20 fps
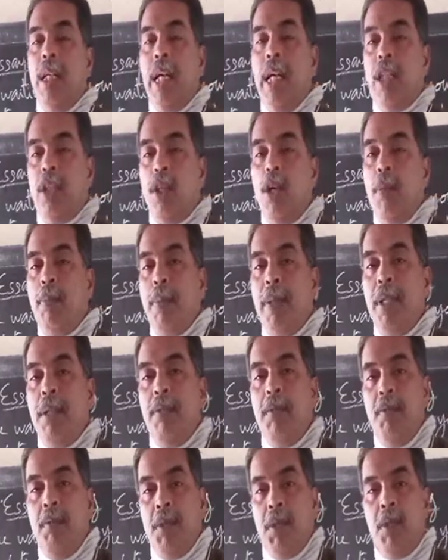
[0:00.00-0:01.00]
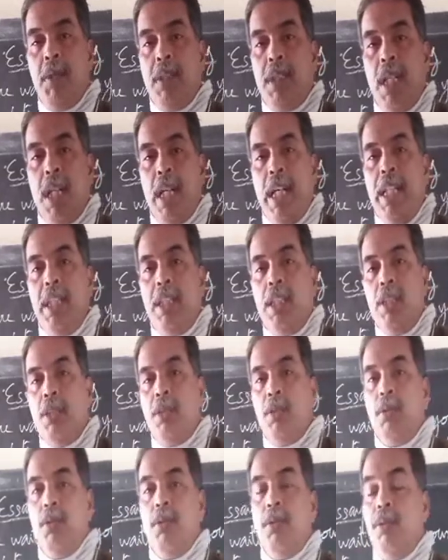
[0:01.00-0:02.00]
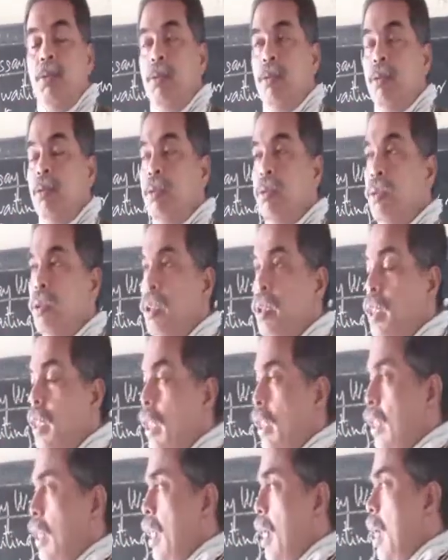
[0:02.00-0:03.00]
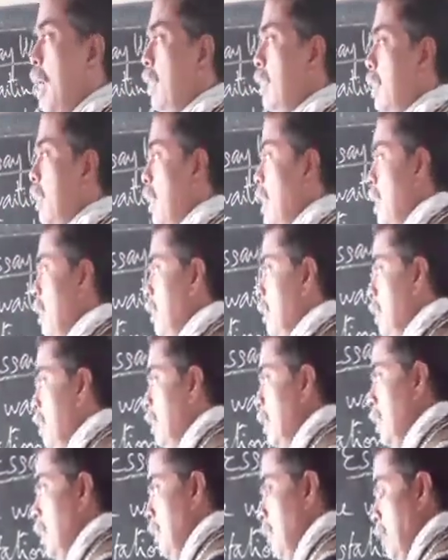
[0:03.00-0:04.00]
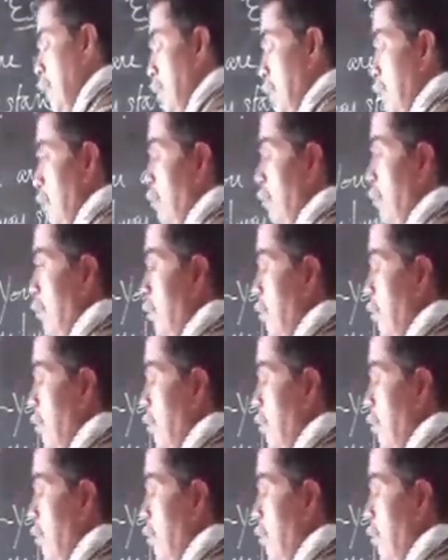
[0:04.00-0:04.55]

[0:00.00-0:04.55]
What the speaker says: a topic which was related to in the last class discussion.